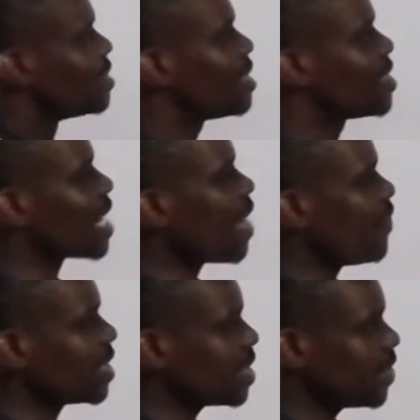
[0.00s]
the
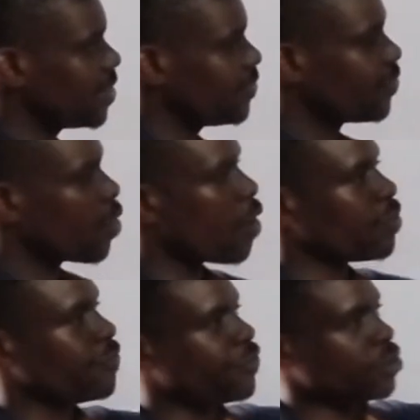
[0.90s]
derivative of
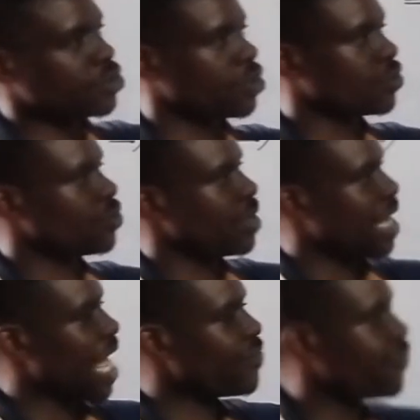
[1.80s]
the function f